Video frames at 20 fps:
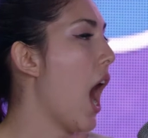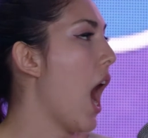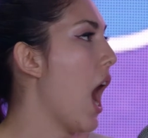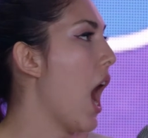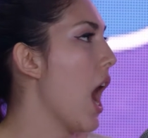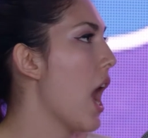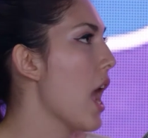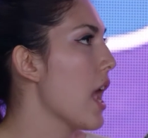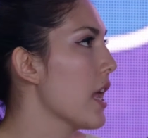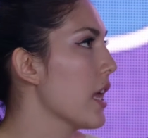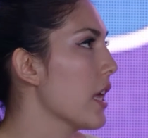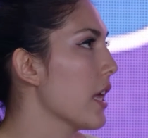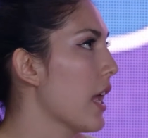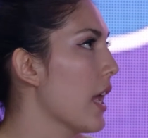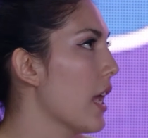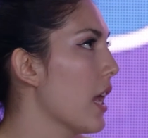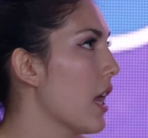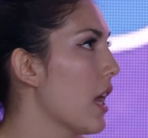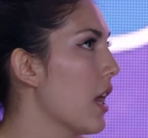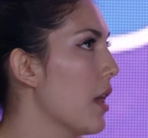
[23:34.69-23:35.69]
I
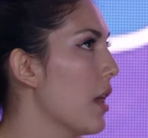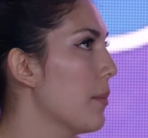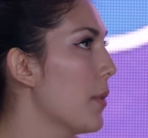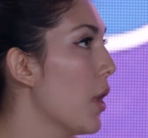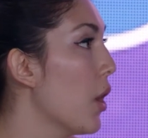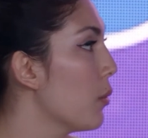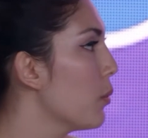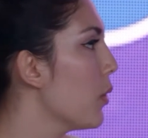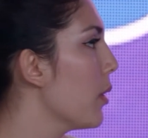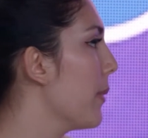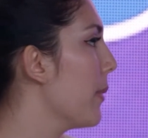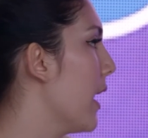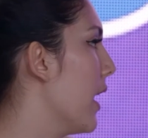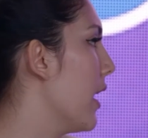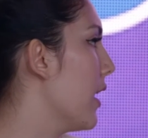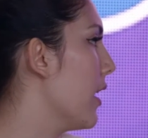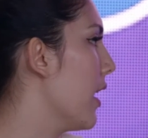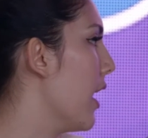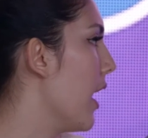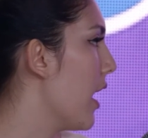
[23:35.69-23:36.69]
am a
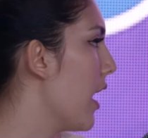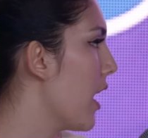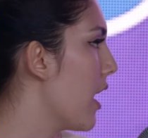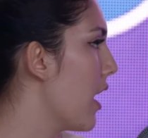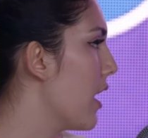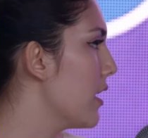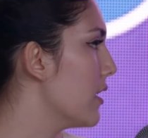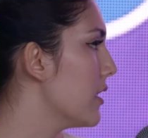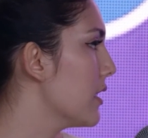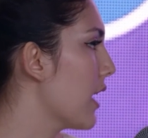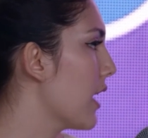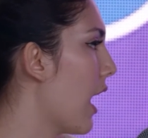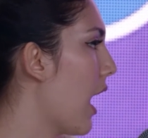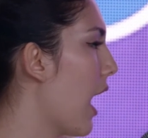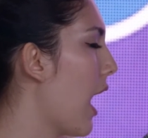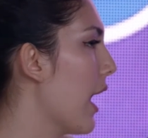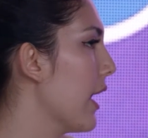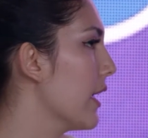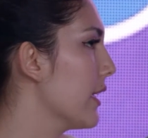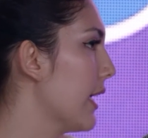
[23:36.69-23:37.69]
woman and
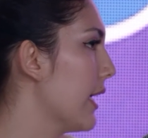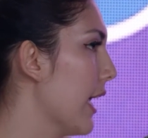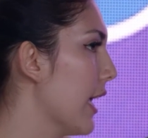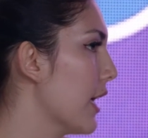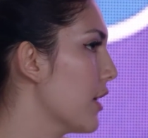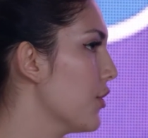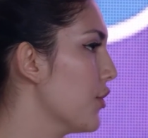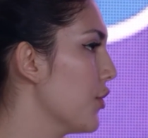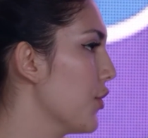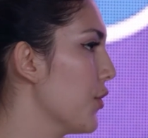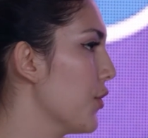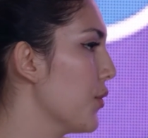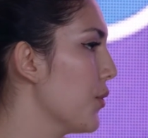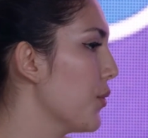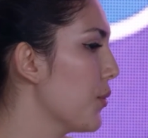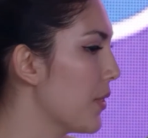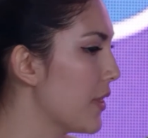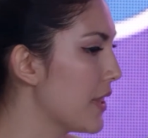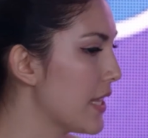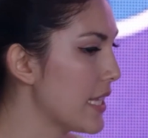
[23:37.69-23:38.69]
I can't
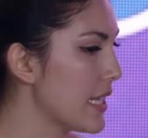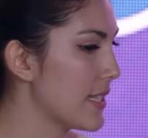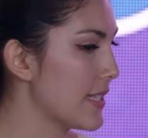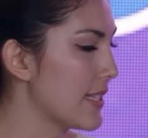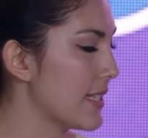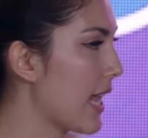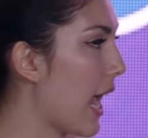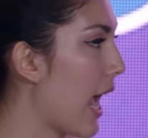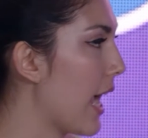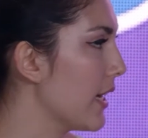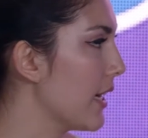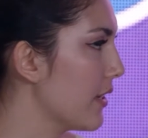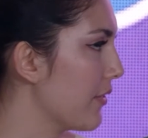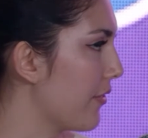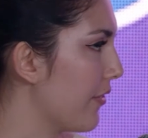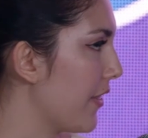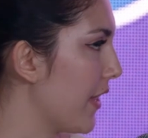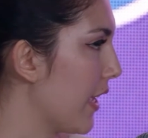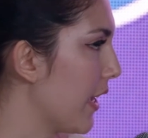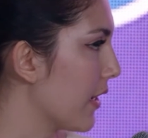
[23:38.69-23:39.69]
do this side
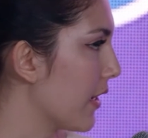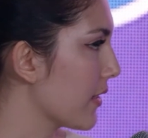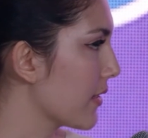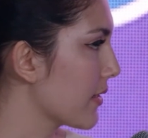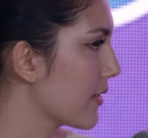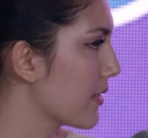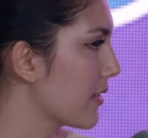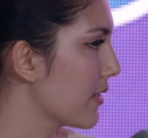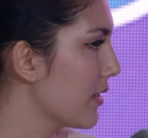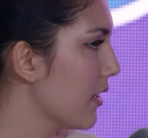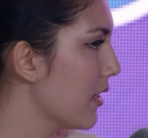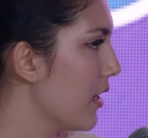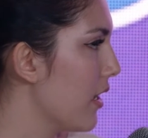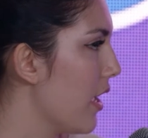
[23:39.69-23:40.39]
of things.